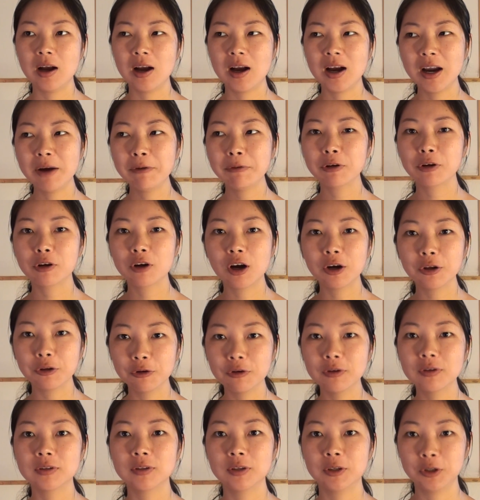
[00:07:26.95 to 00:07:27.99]
I haven't got
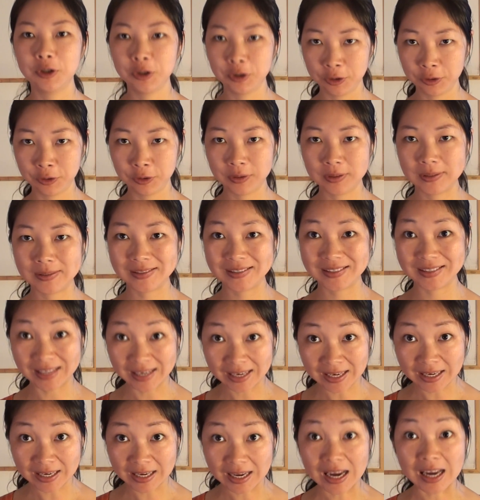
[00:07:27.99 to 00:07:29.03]
used to, to
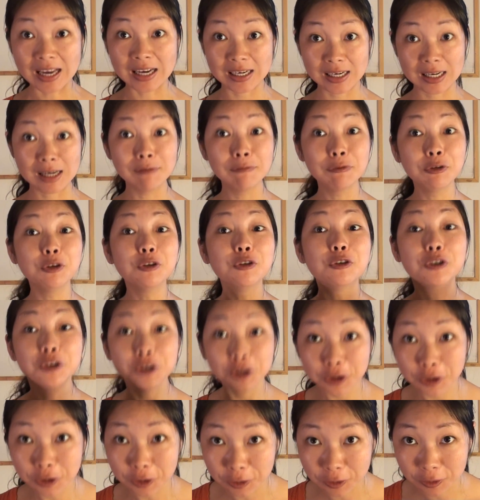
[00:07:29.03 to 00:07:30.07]
say I love you
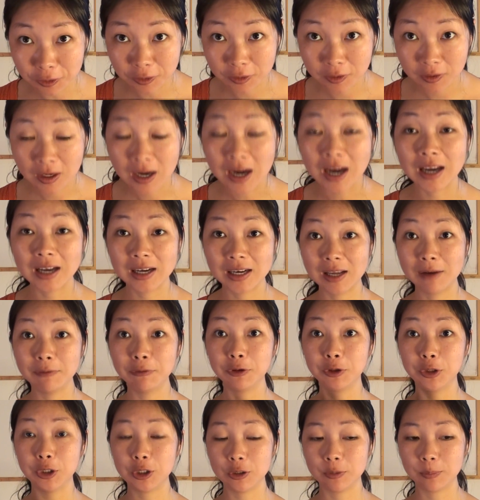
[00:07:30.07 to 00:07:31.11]
too. I love
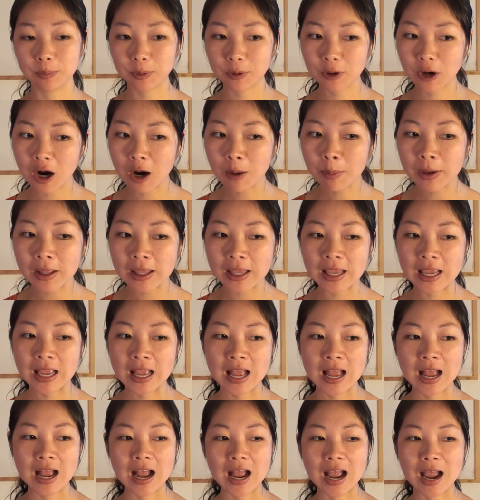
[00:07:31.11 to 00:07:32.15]
you too. Probably
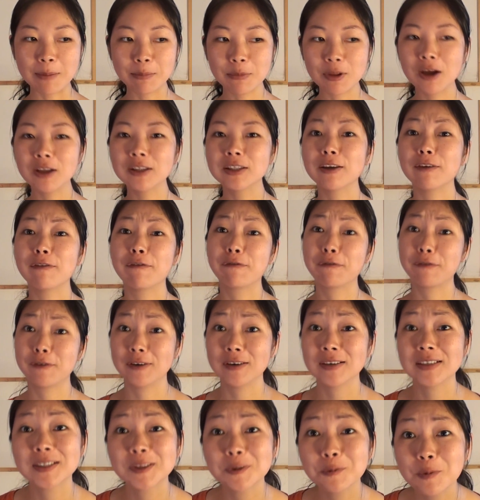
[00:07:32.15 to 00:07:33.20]
I'm not the
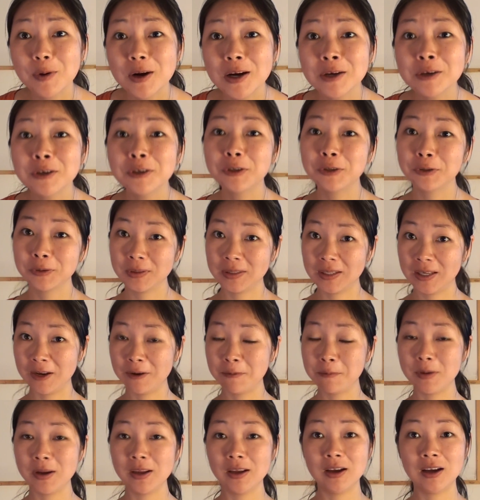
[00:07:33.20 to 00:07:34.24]
first one to
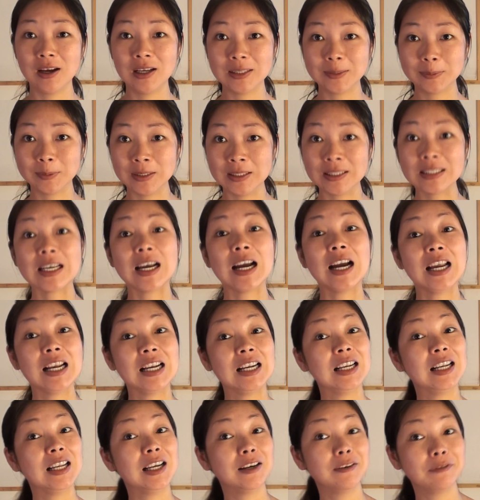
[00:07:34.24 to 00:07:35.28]
tell my husband I
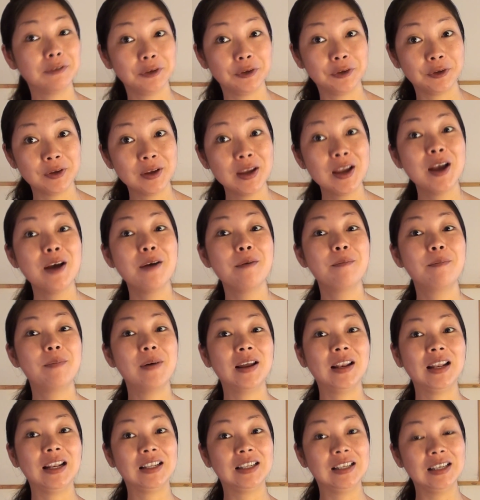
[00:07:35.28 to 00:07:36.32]
love you,
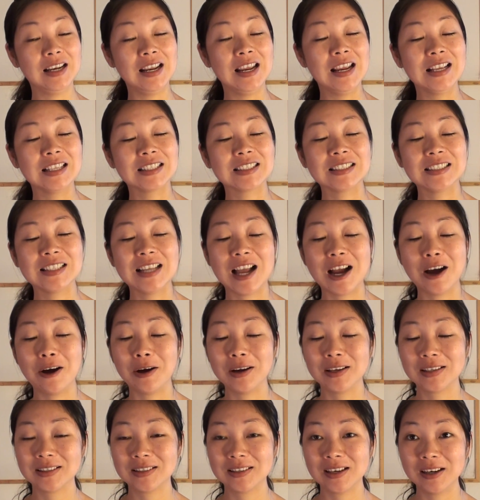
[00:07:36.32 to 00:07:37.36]
but at least now
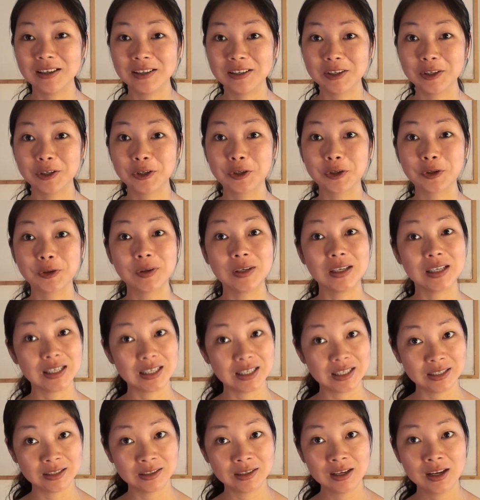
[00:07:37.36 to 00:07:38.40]
I started to
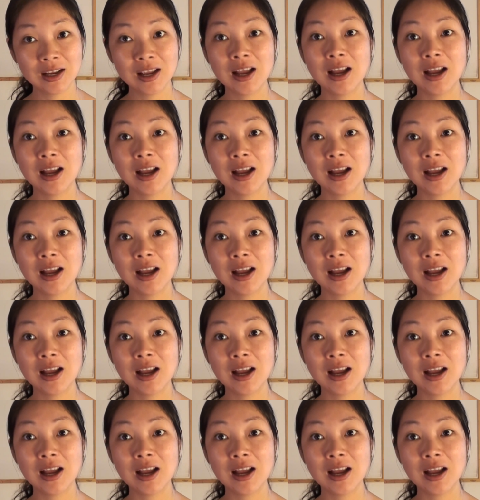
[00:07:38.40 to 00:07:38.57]
learn